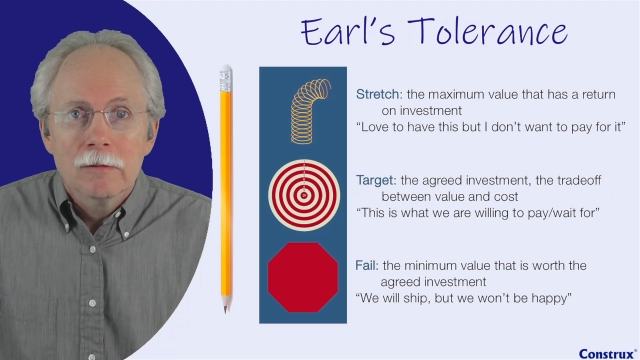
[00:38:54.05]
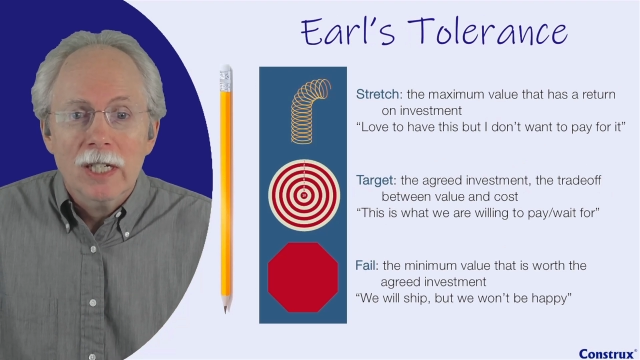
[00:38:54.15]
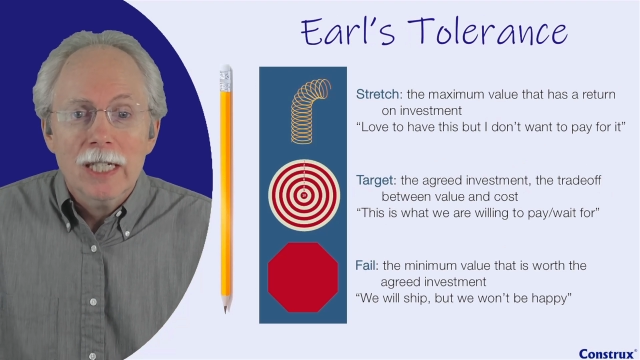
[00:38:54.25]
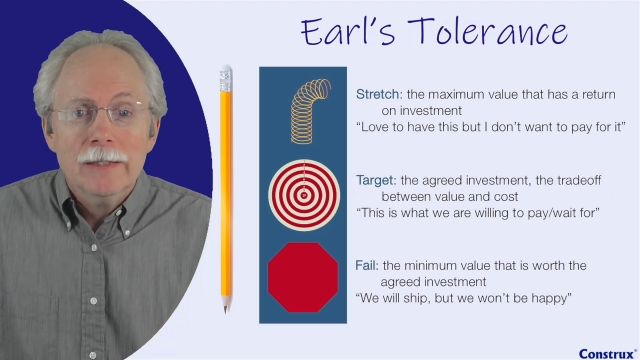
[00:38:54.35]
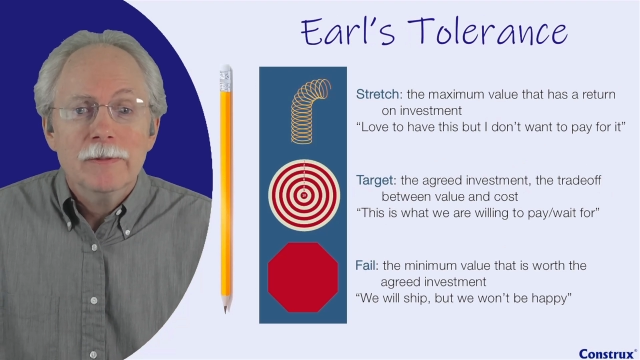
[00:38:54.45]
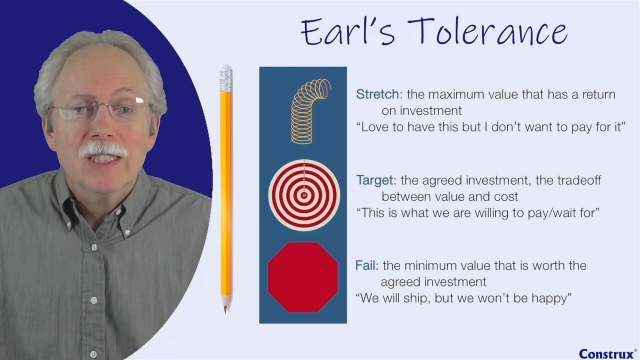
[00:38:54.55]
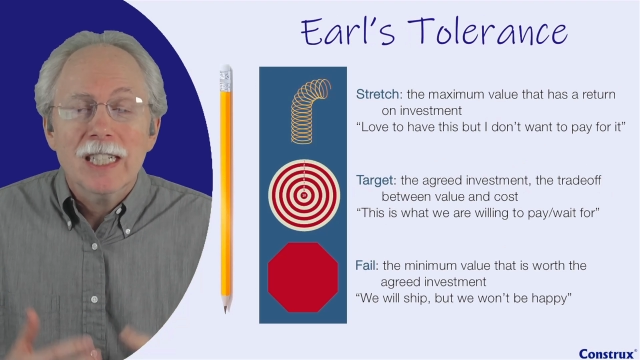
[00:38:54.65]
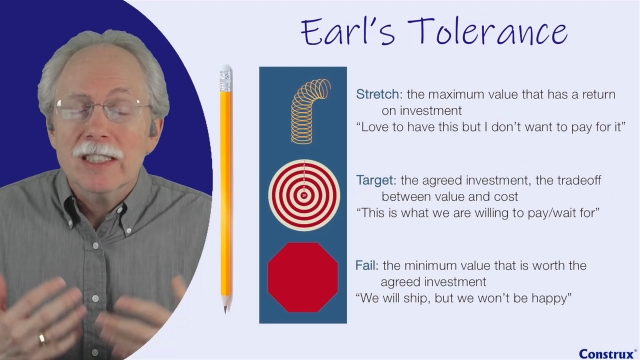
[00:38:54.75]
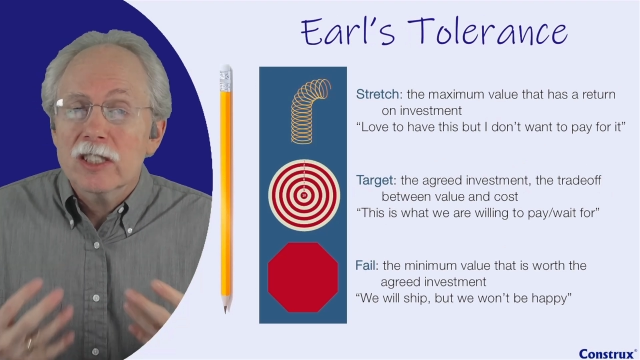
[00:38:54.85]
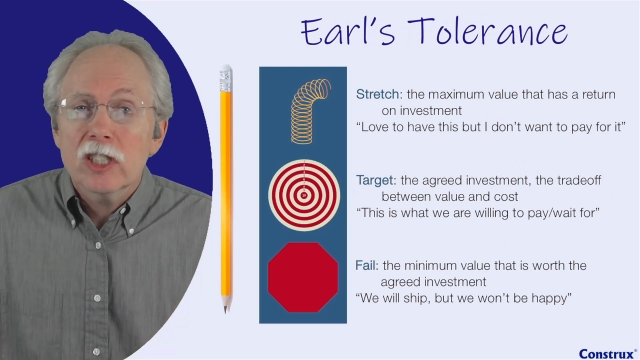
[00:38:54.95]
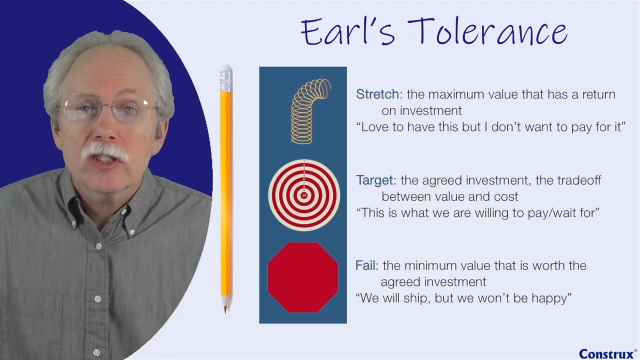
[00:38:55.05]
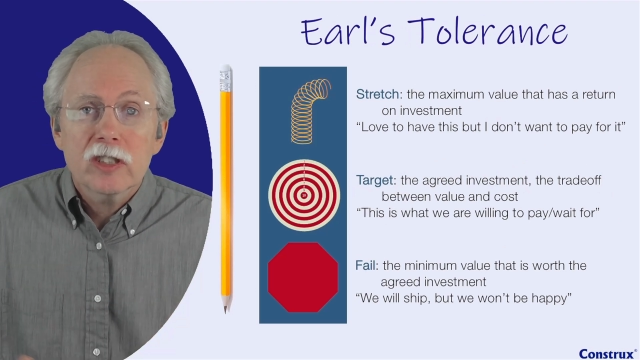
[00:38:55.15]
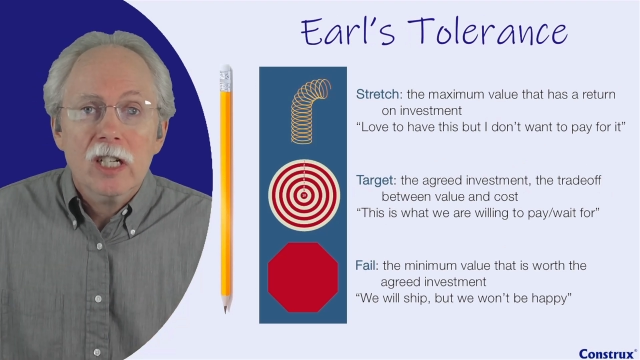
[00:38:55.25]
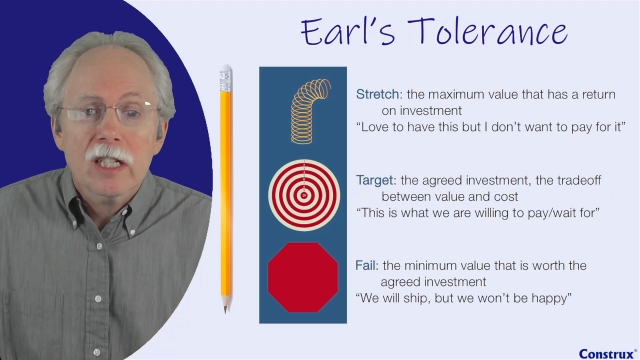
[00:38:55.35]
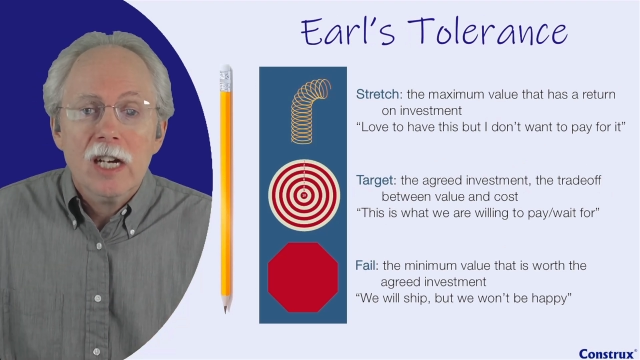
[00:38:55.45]
Right? It's
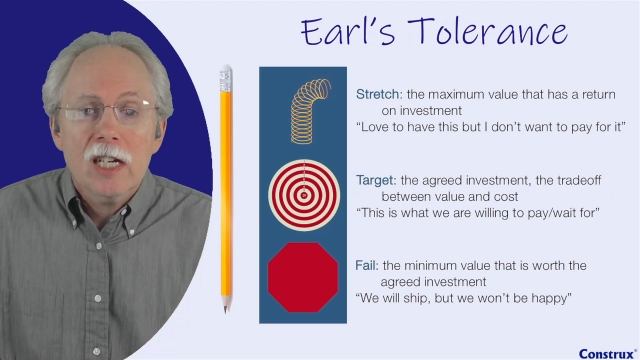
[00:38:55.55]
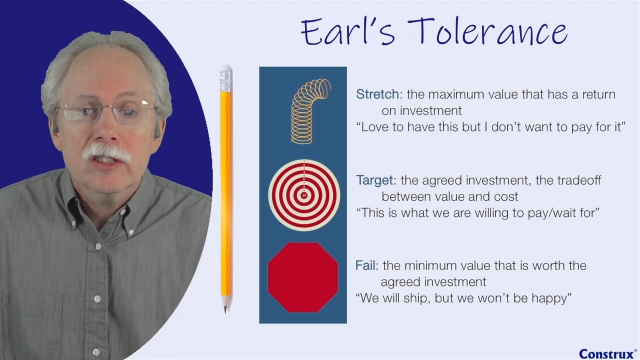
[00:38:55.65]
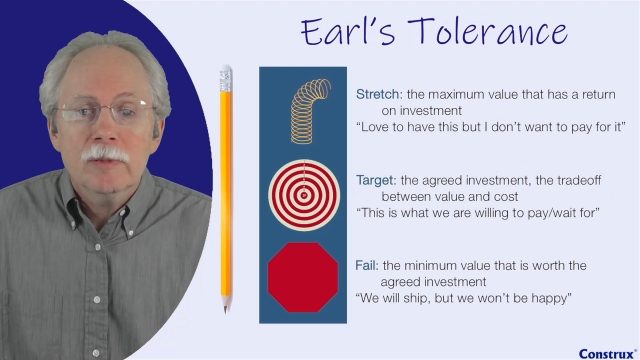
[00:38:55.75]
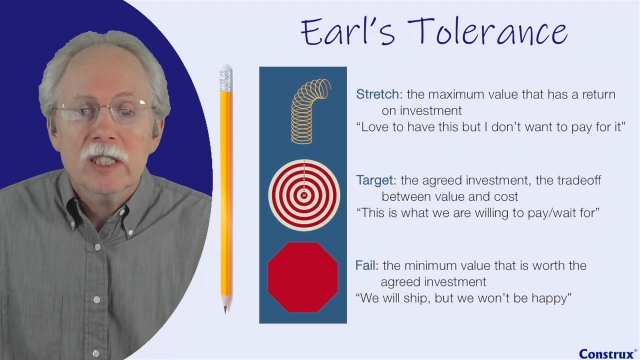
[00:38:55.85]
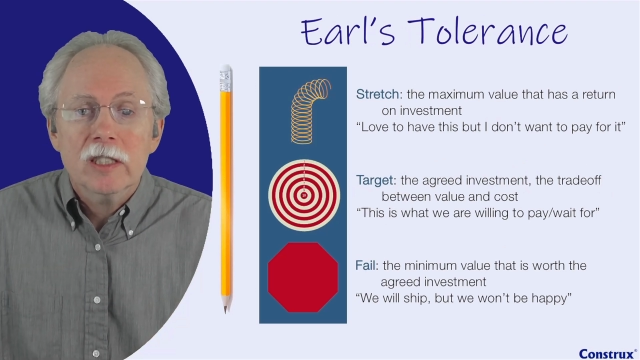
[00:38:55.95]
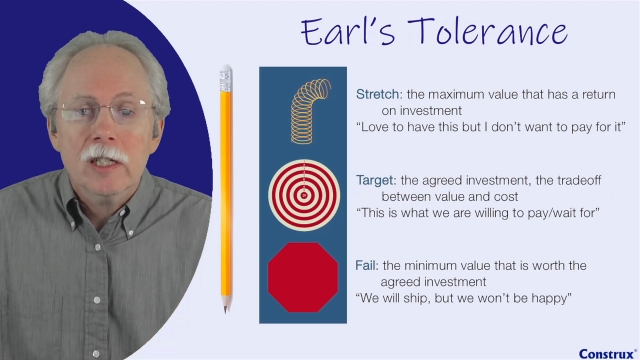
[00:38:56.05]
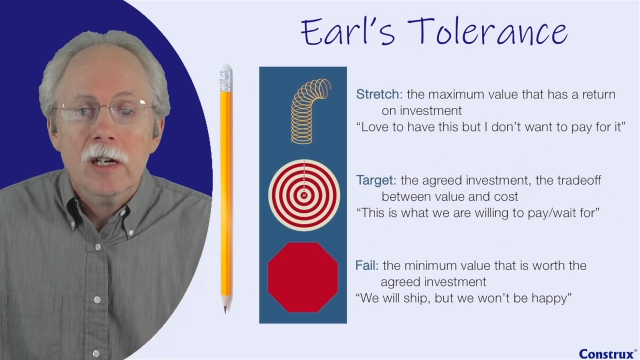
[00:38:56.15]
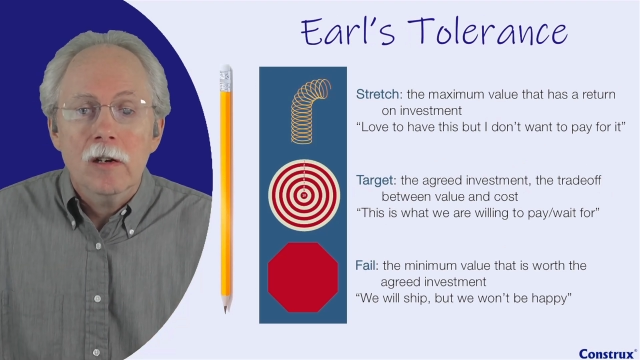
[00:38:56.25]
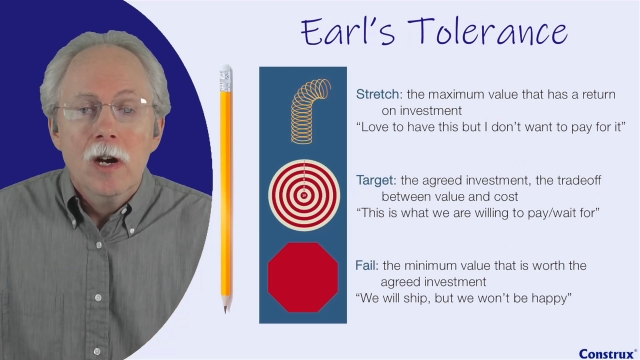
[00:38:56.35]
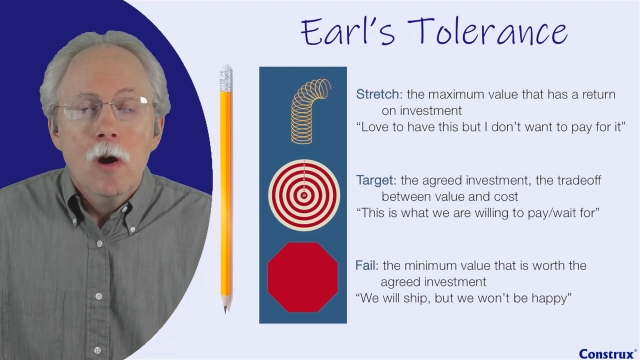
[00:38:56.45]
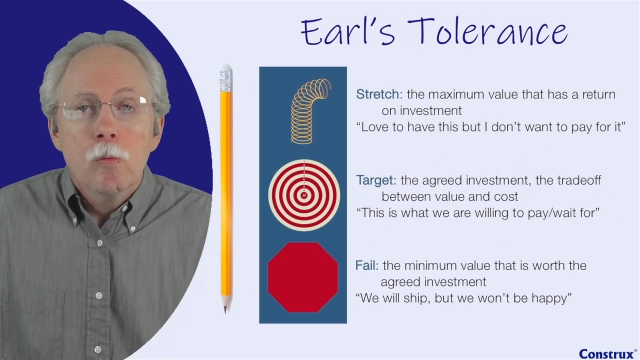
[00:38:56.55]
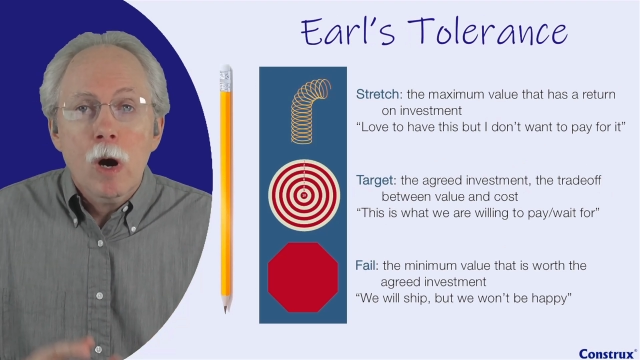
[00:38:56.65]
just going to cost too much to go.